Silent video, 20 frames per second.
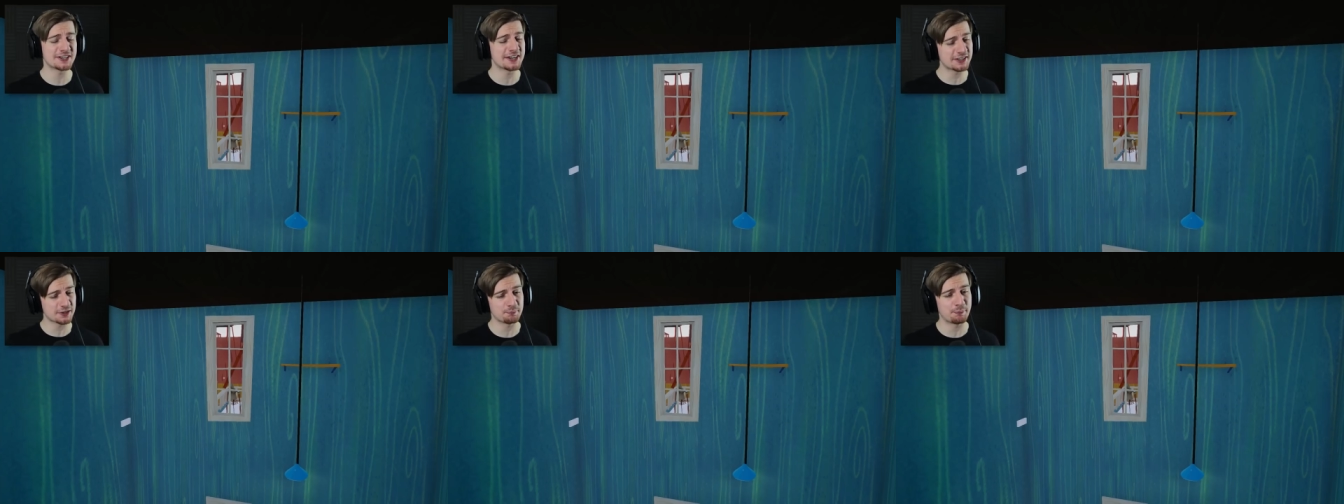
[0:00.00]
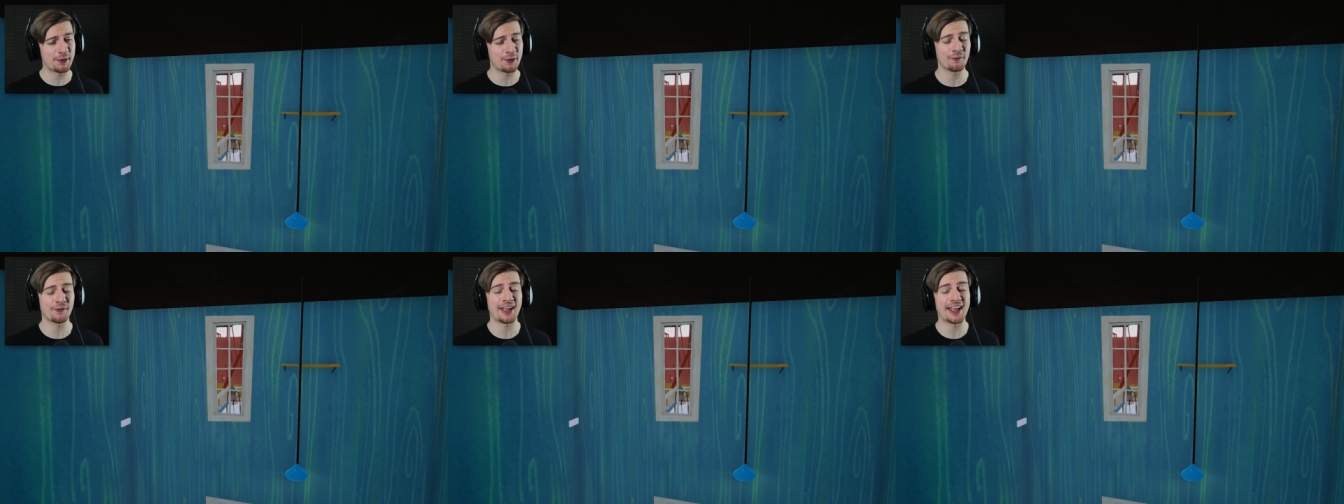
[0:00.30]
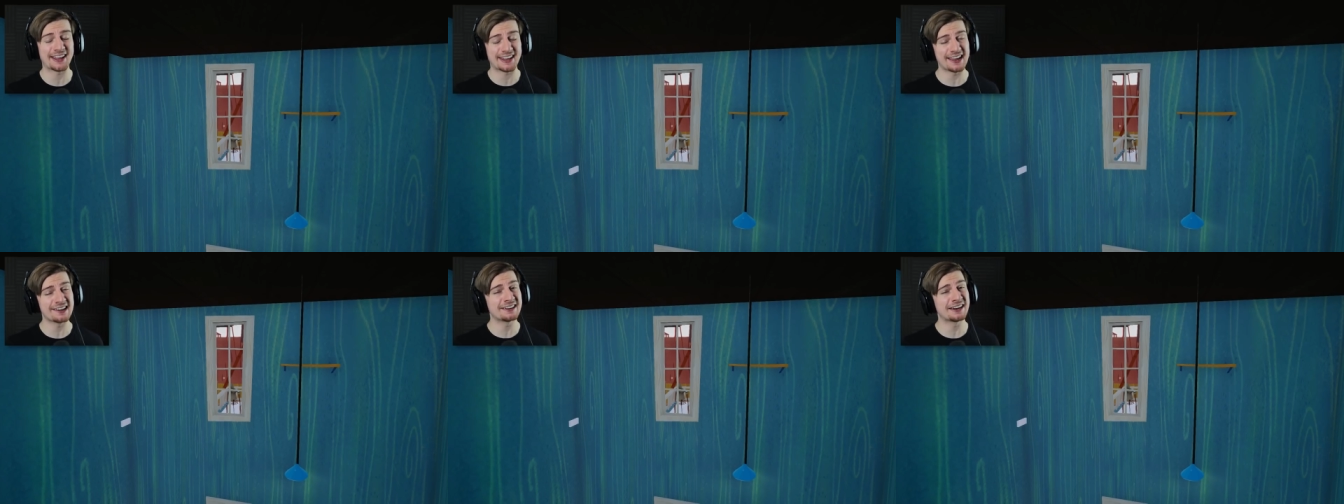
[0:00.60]
He's appearing
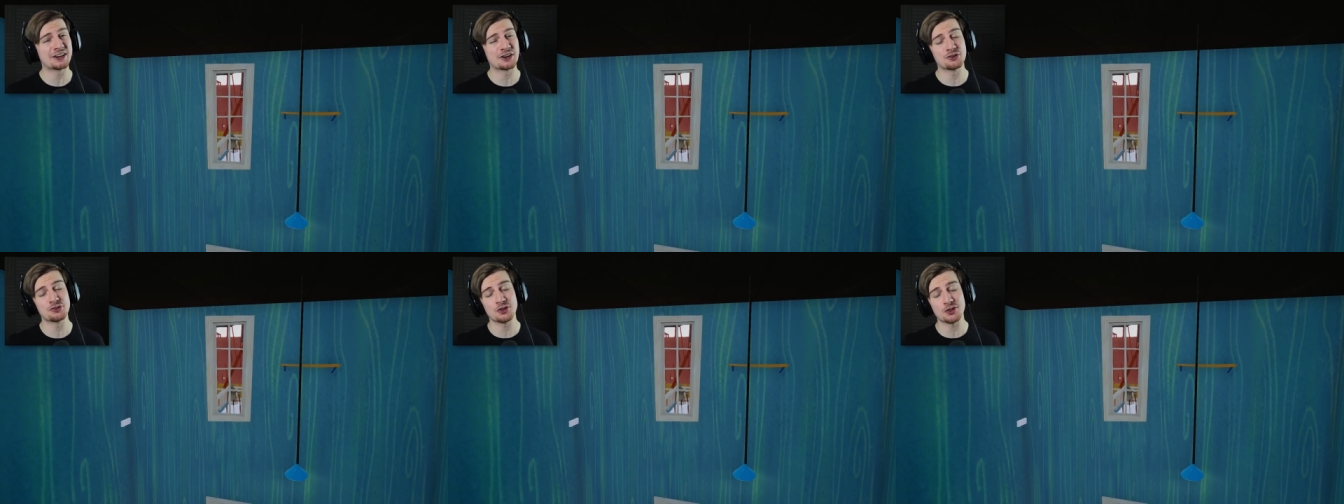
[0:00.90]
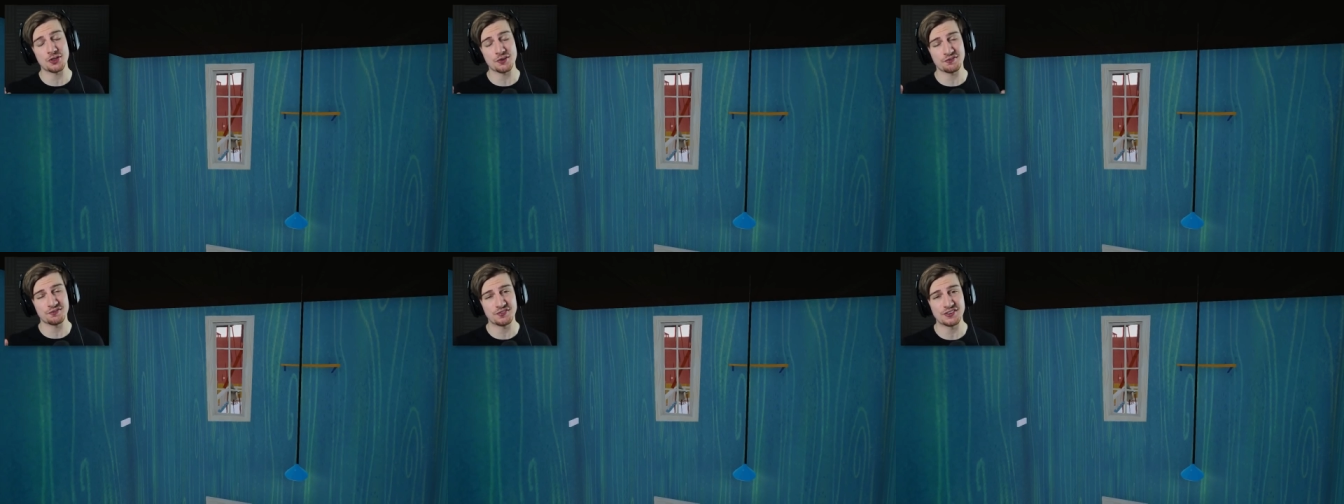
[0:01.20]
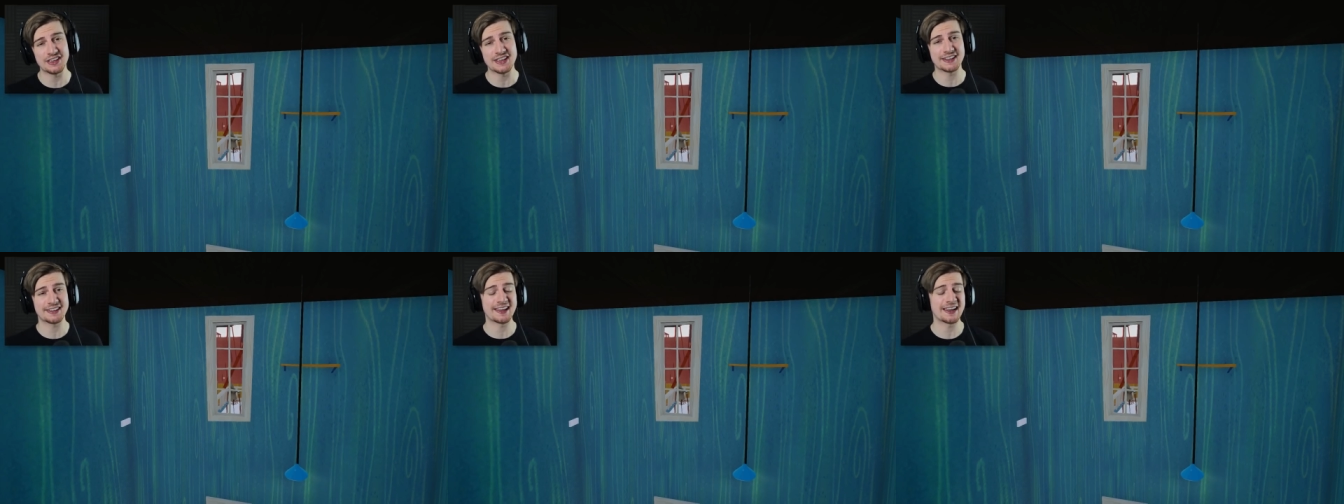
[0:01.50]
again in another
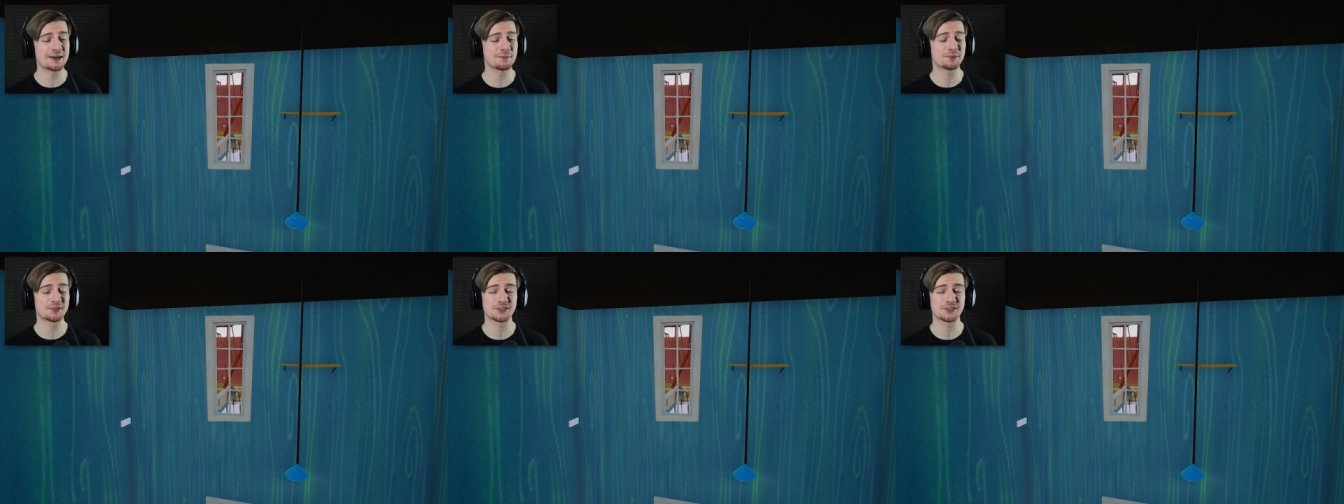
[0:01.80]
Fear game,